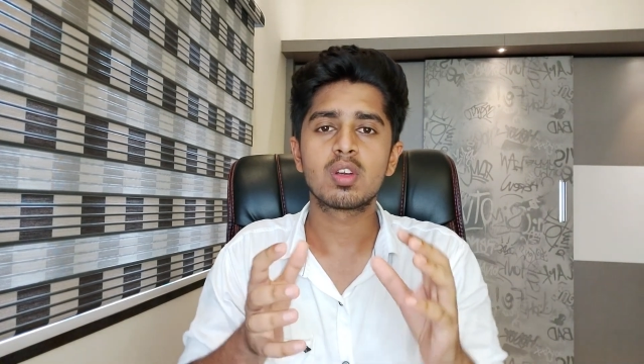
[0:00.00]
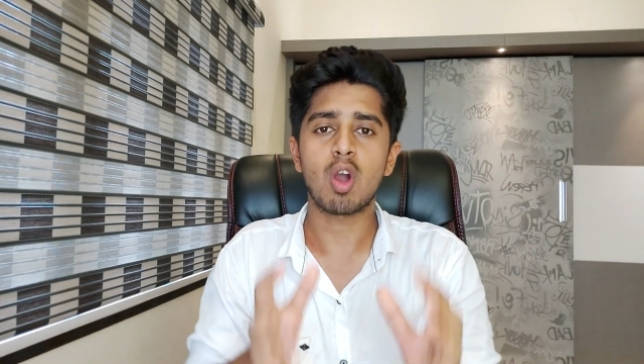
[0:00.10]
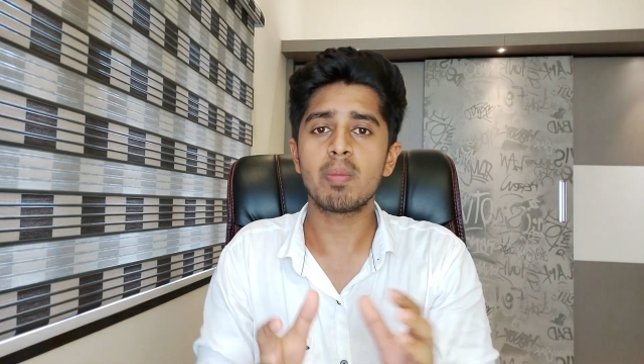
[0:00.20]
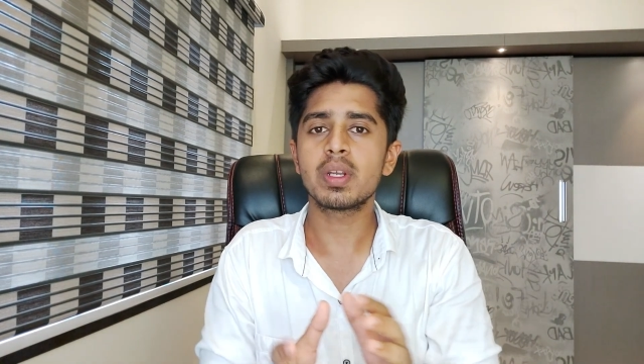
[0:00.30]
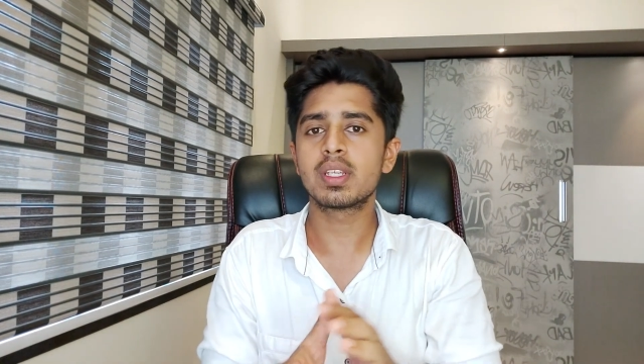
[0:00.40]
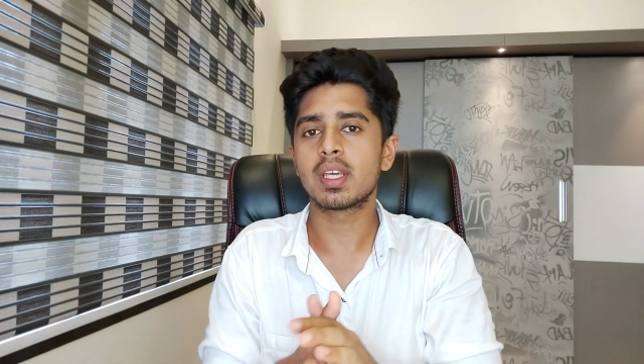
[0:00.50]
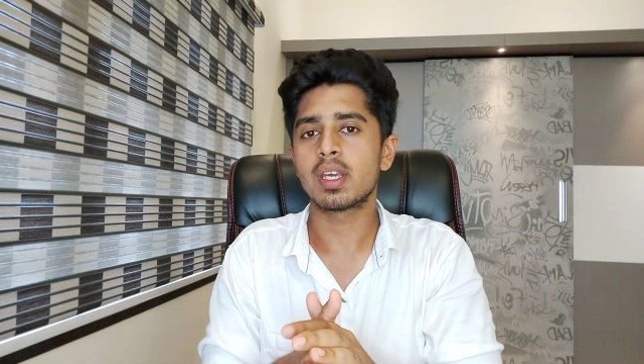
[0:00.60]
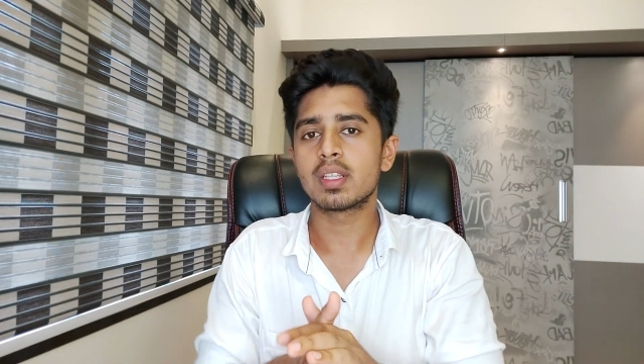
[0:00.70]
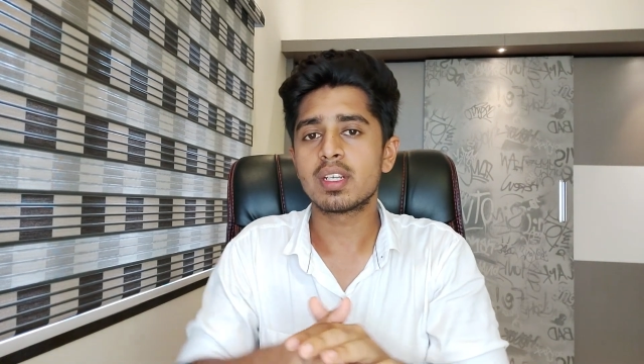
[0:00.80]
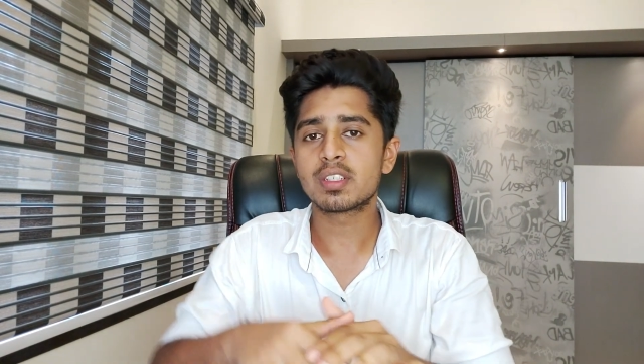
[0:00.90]

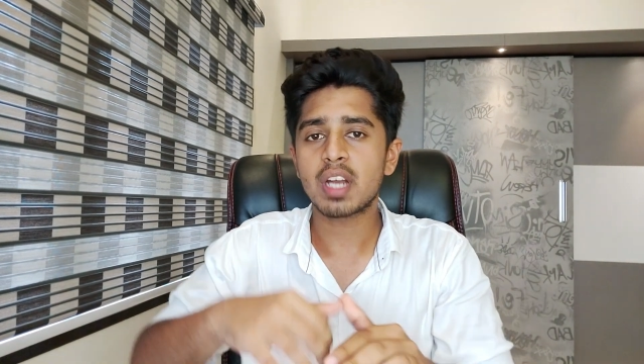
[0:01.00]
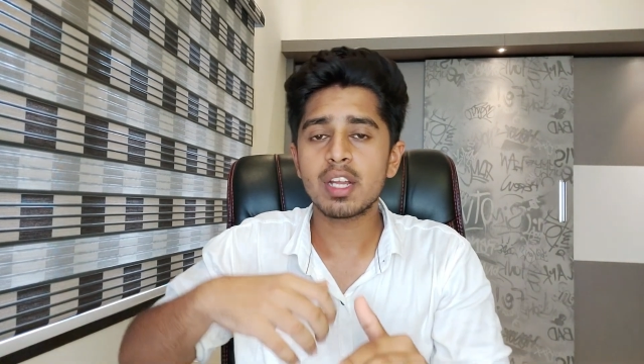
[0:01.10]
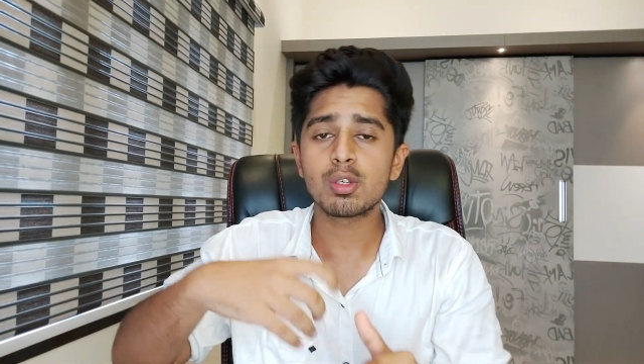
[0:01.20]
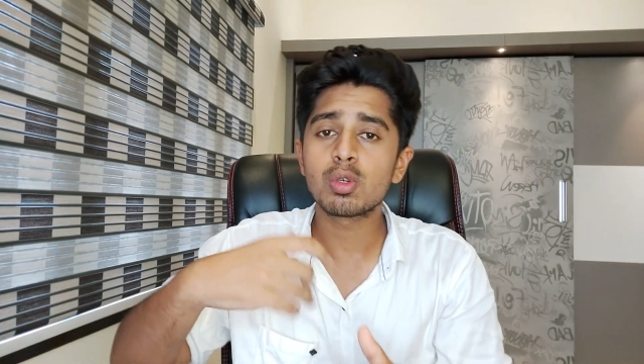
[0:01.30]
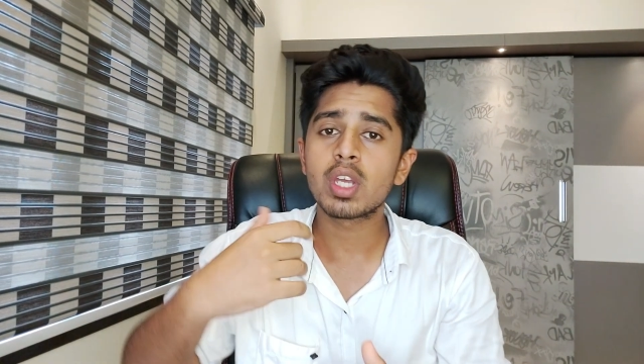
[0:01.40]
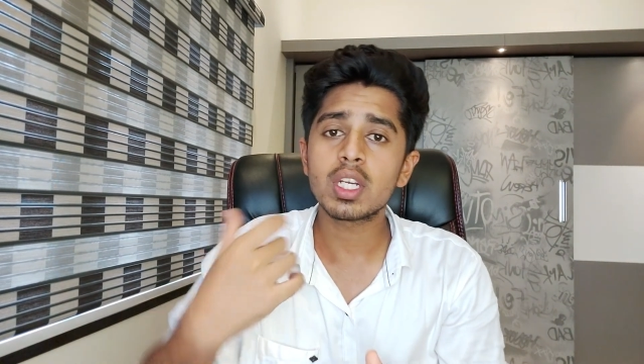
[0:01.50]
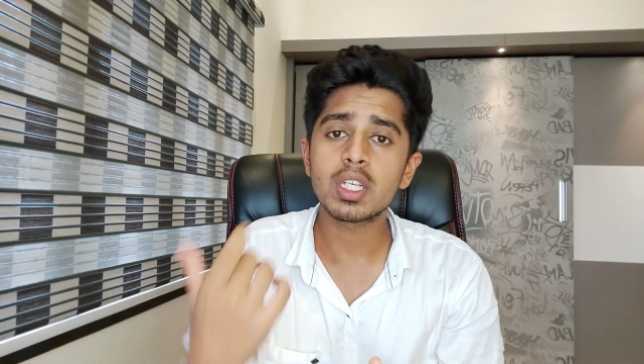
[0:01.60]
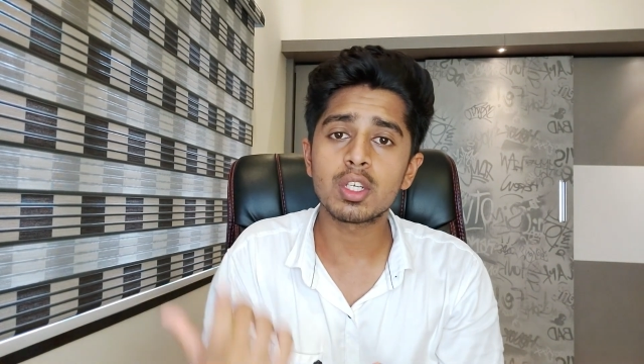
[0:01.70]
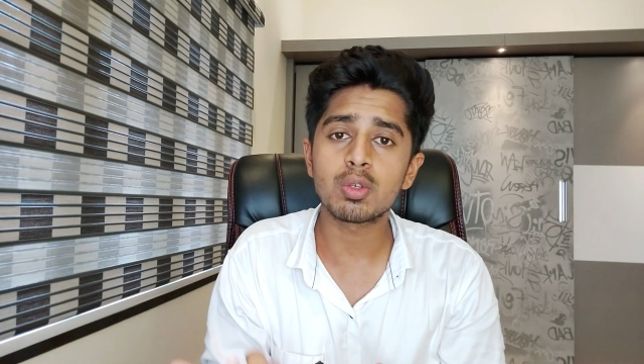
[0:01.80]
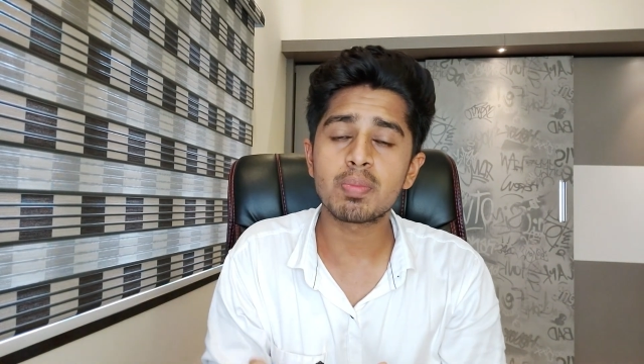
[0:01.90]
COMEDK, then try to get
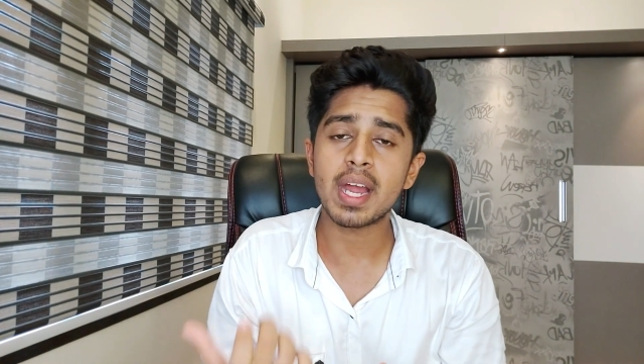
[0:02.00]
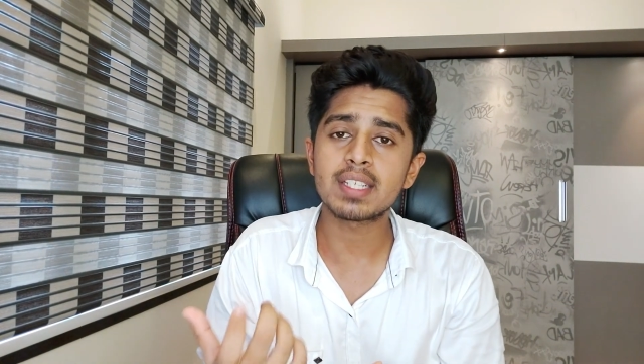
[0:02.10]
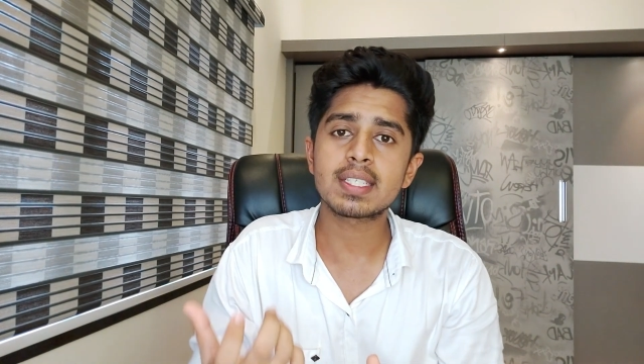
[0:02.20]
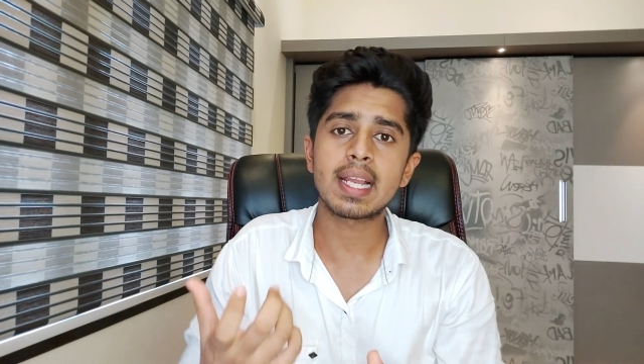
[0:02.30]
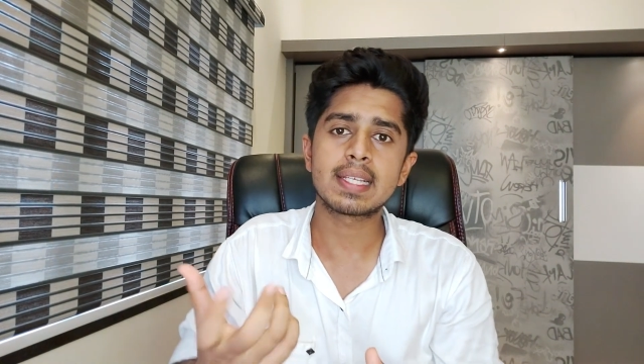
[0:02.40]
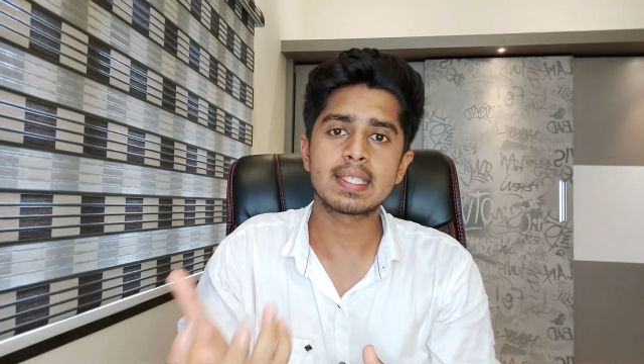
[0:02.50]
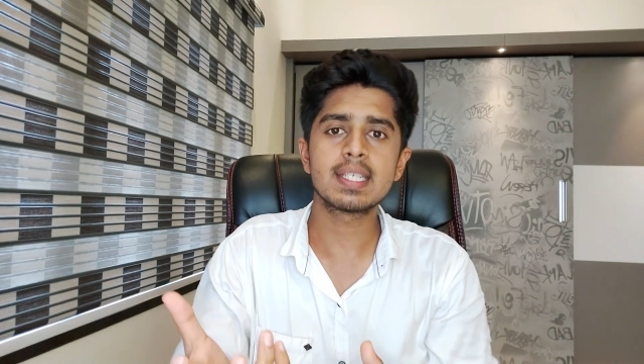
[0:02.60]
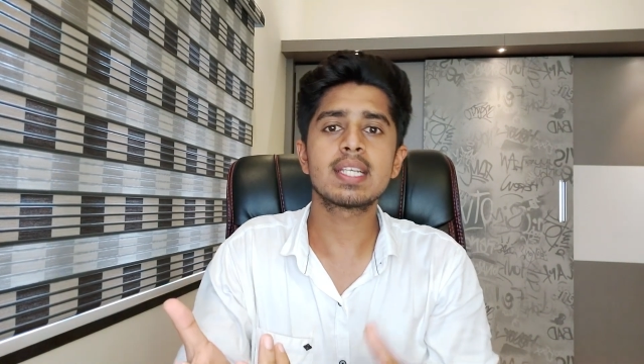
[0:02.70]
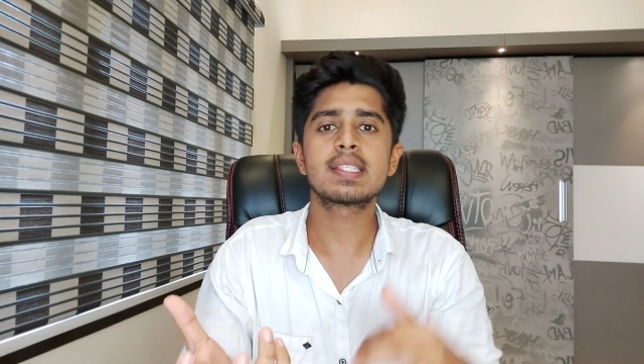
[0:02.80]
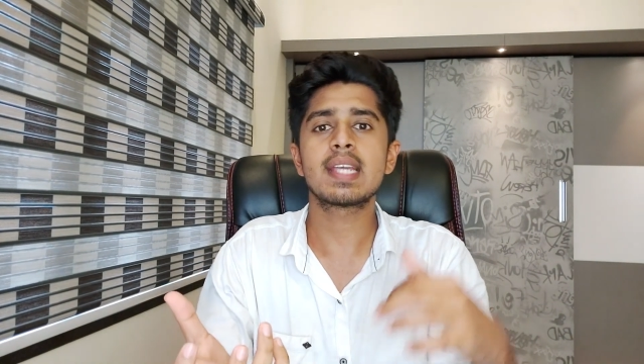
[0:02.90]
into branches like
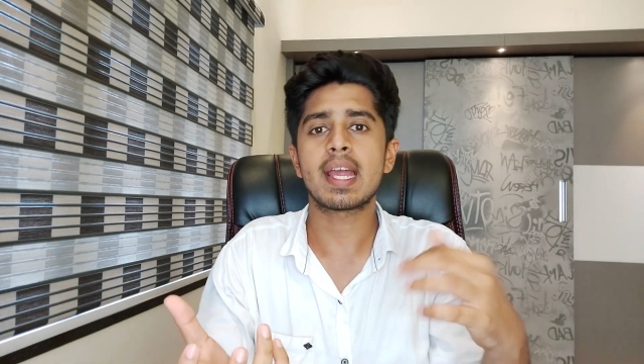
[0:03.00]
CSE